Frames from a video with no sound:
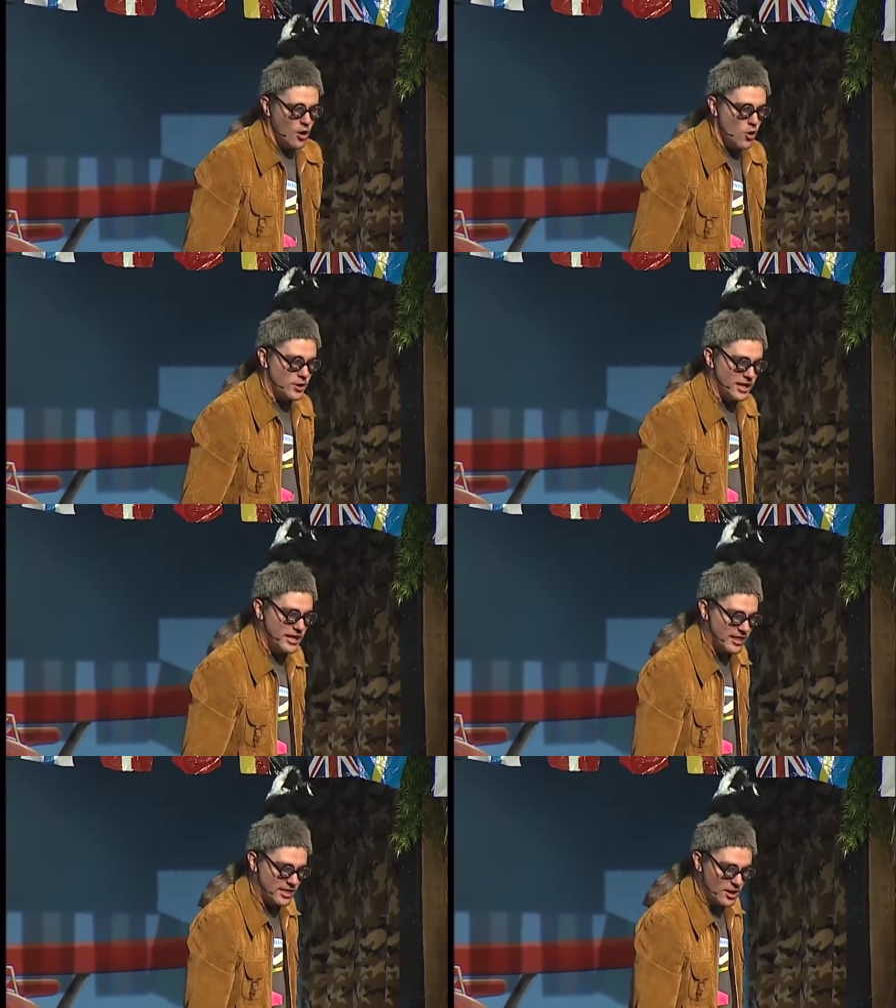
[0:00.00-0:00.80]
who could
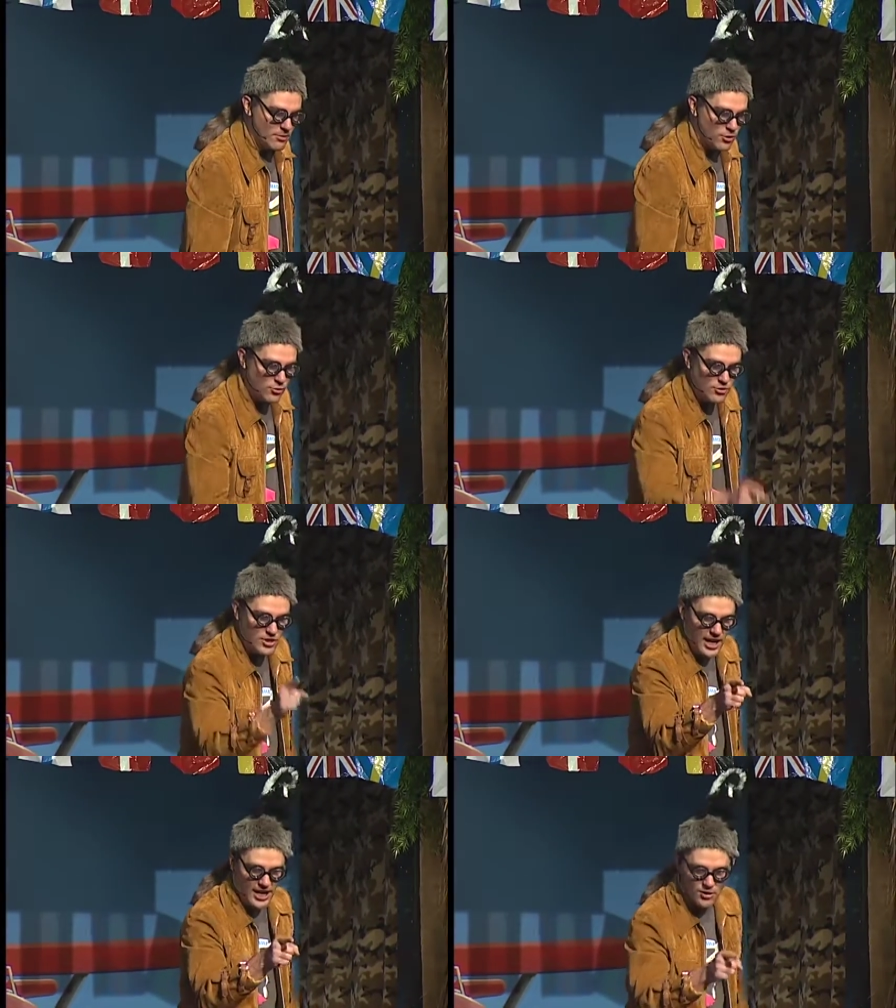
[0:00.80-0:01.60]
get them through
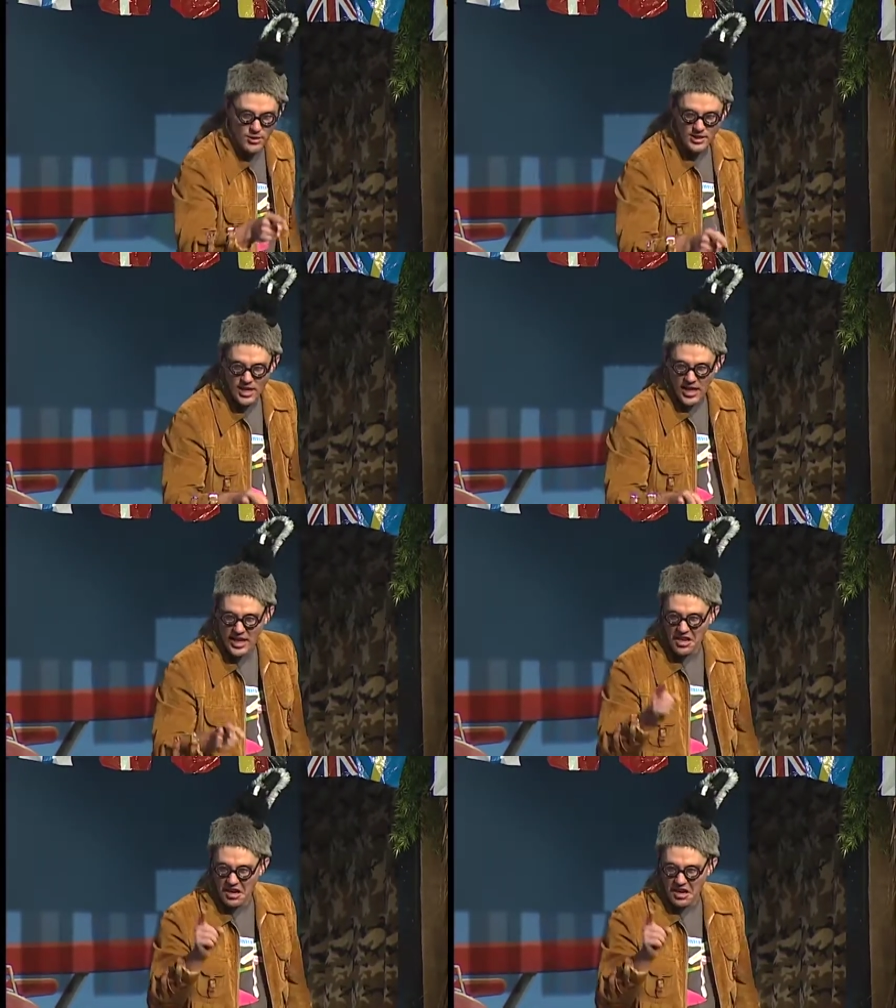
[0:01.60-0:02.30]
dangerous and